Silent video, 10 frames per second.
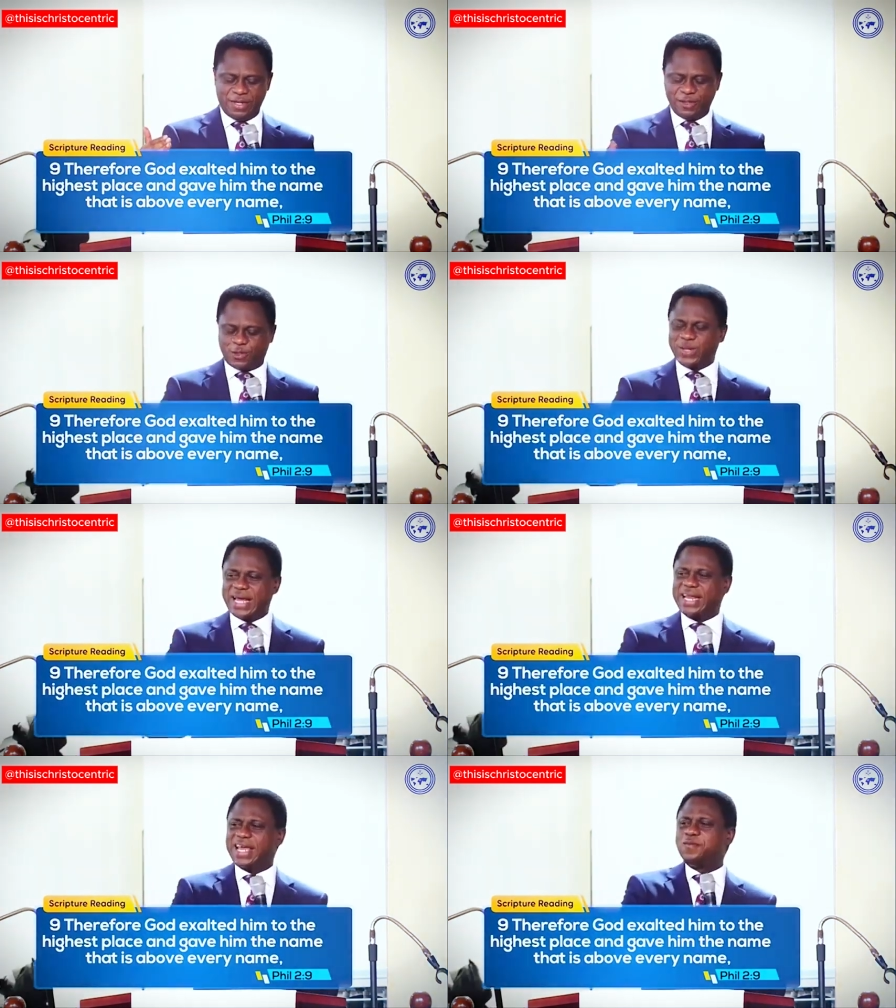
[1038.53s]
So the
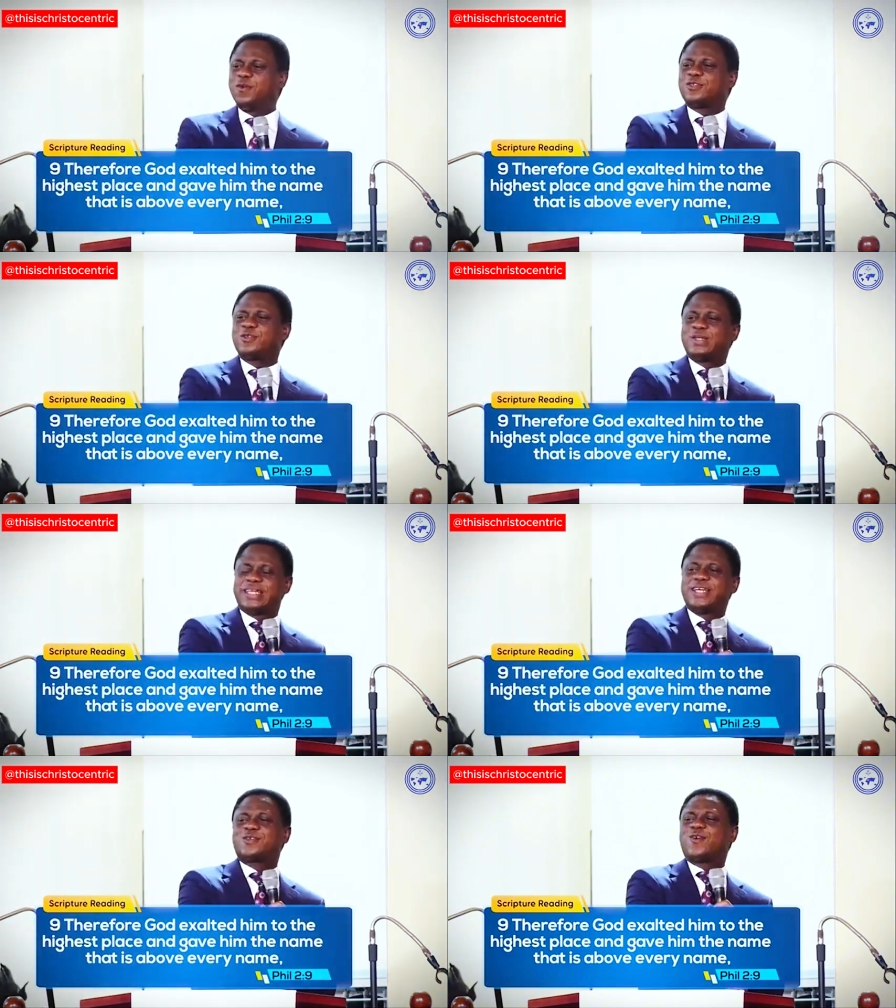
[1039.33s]
name was not
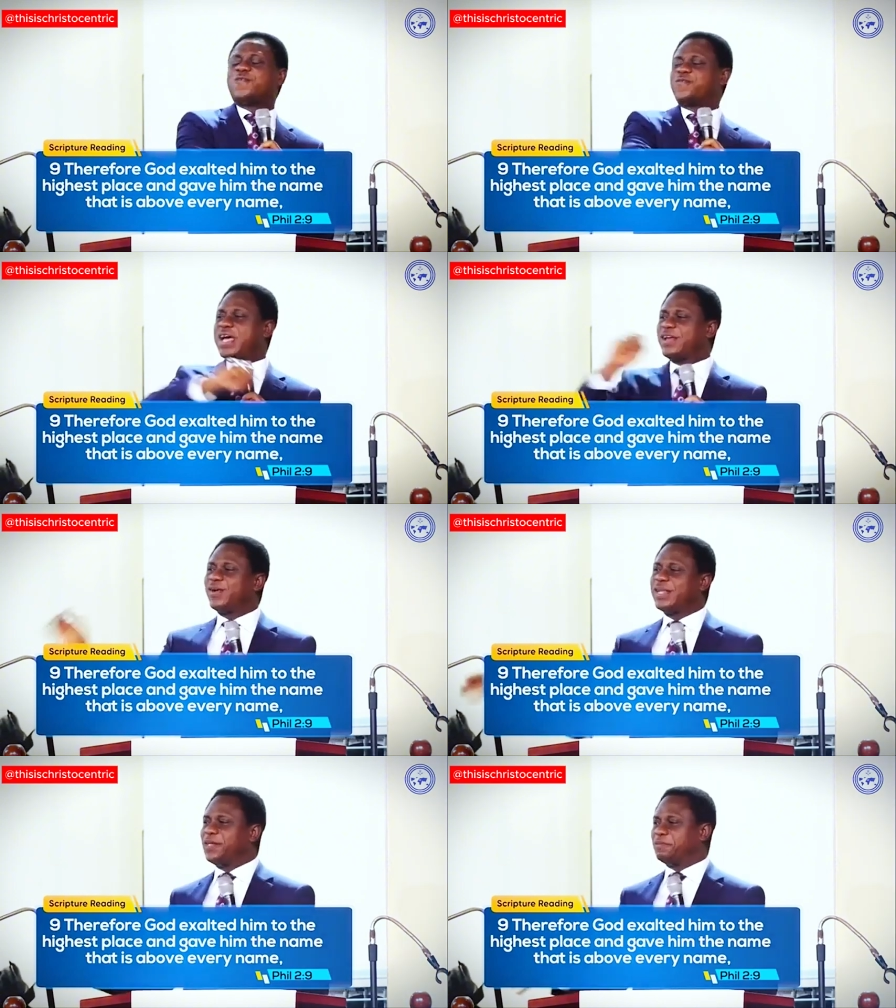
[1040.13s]
just conferred
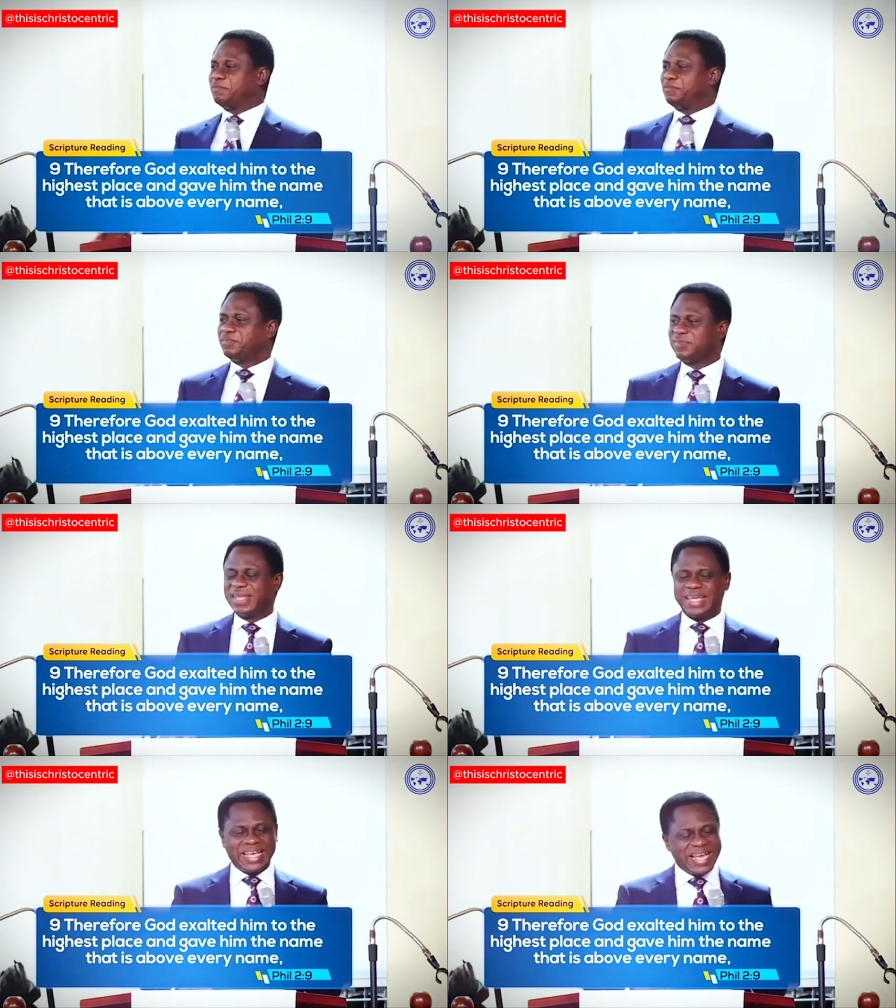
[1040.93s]
on him,
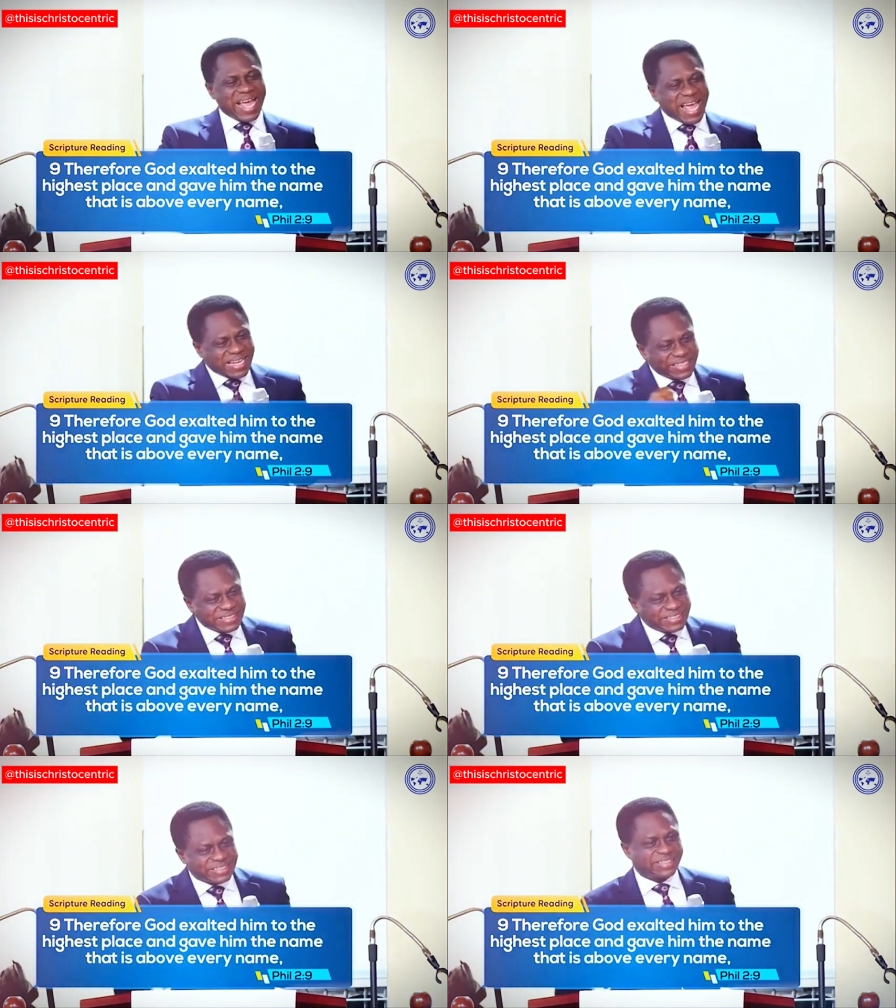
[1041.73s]
he
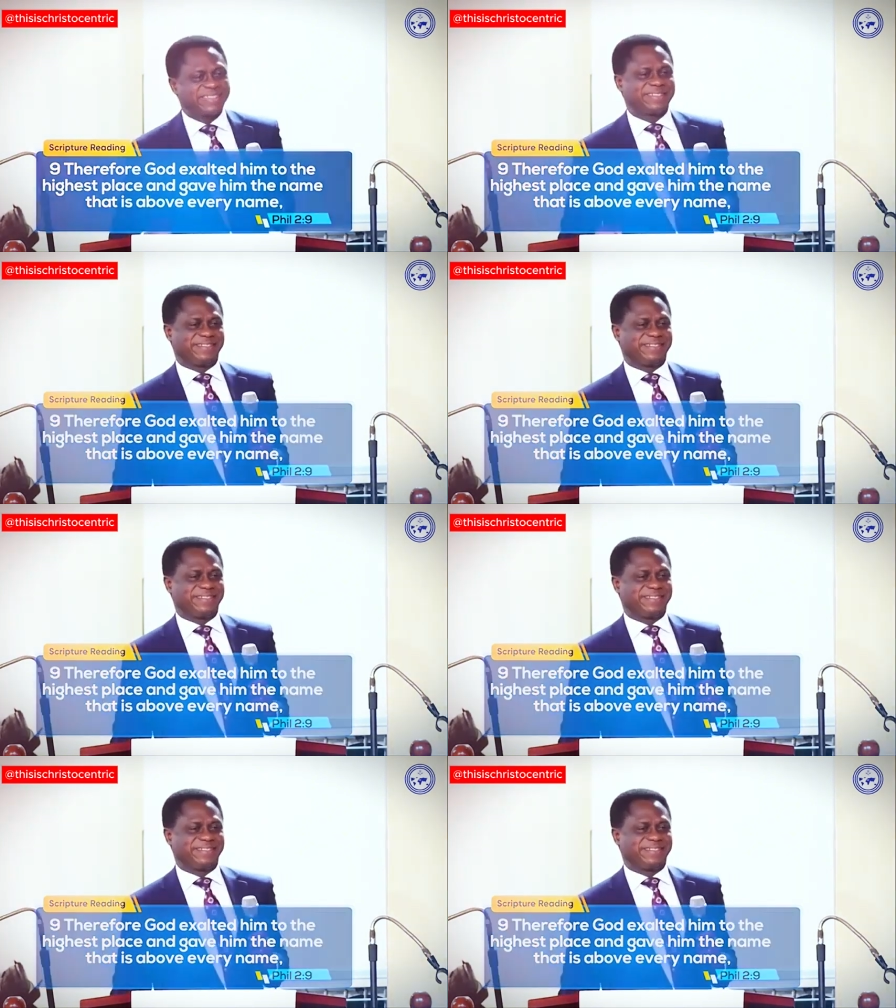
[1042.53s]
earned it.